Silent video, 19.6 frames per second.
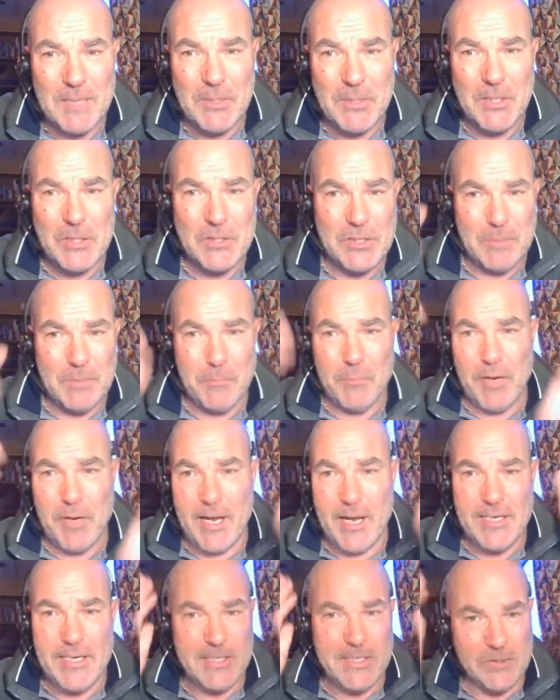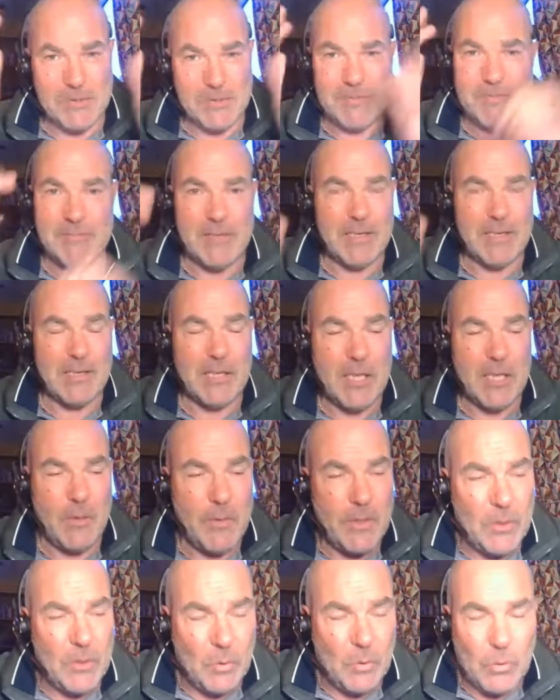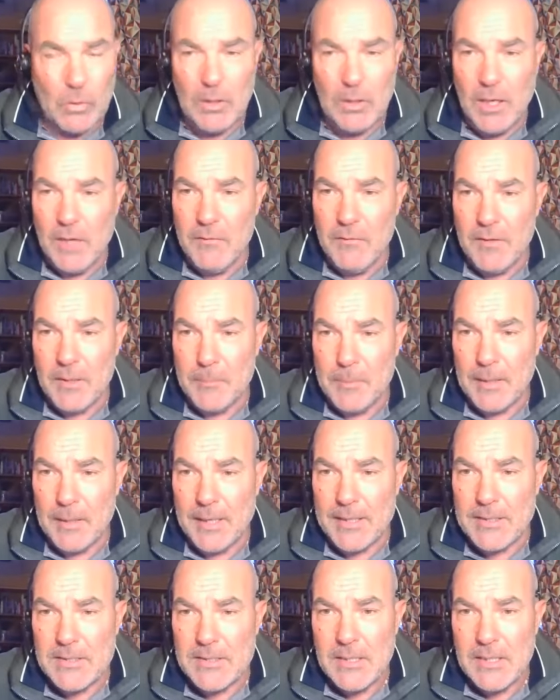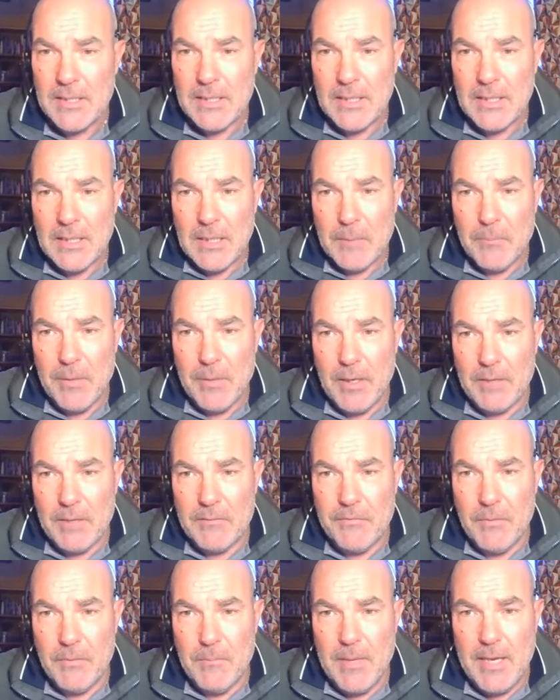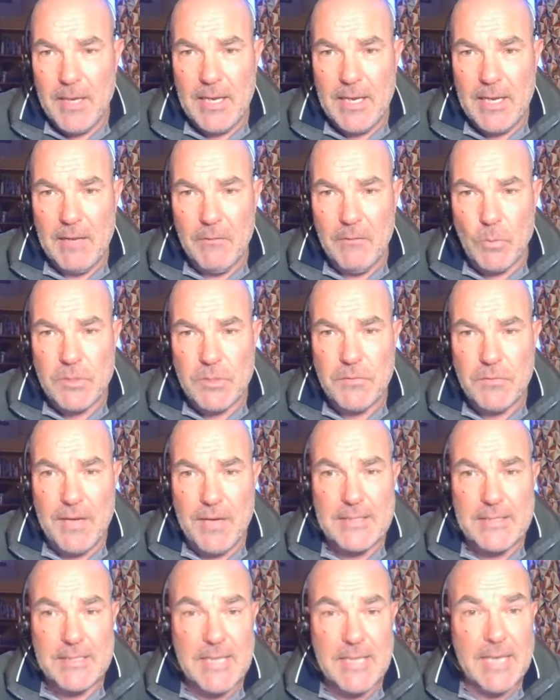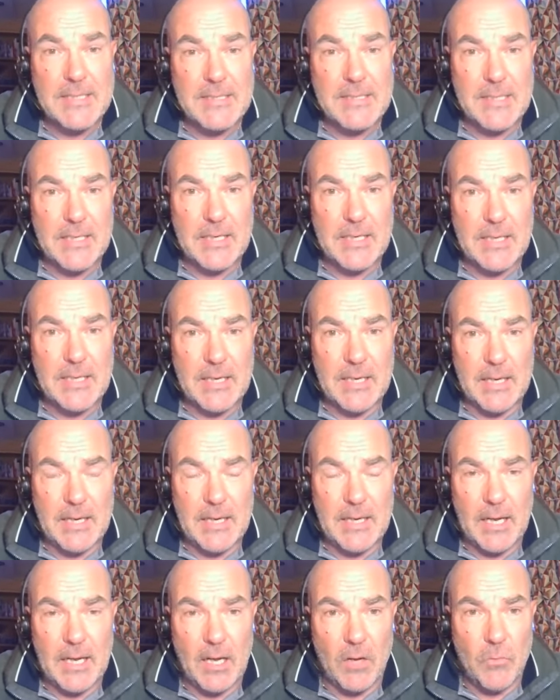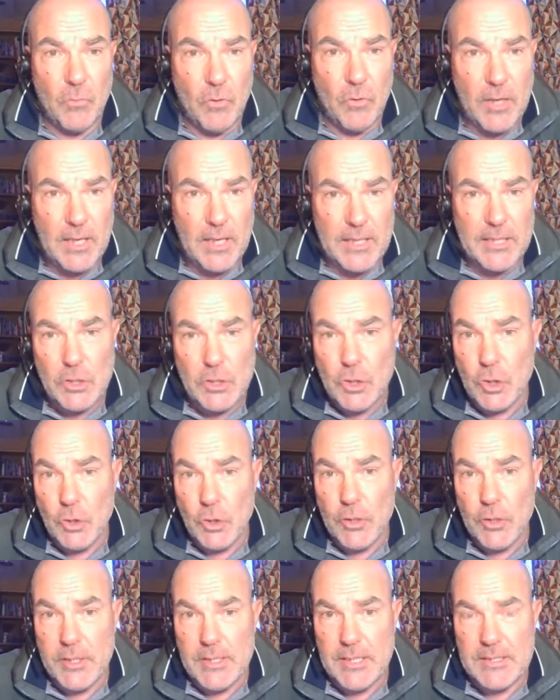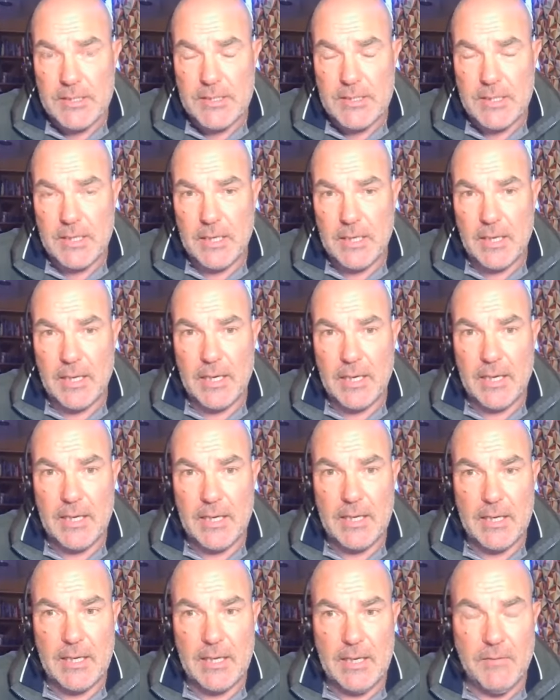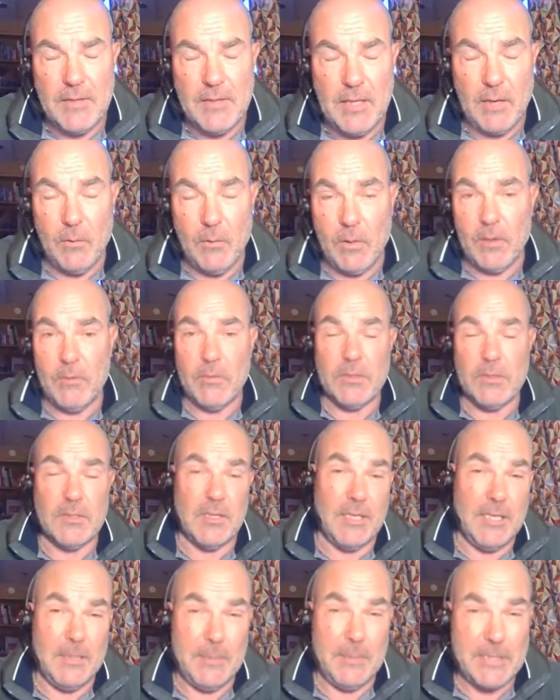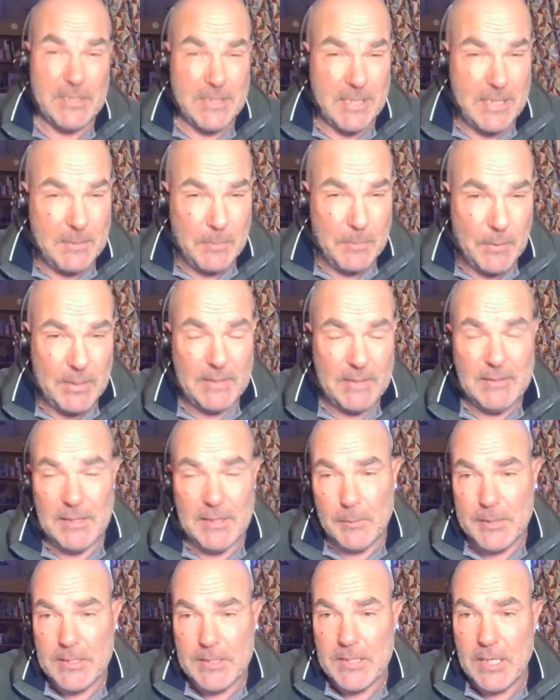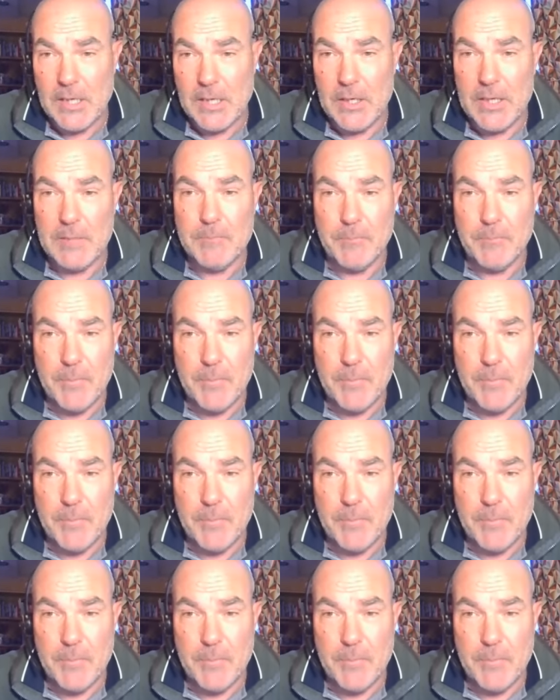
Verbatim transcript: Because your brain is going all over the place. But for me, it was fantastic. Uh, I really enjoyed it, uh, even though I was a little bit sleepy, a little bit tired.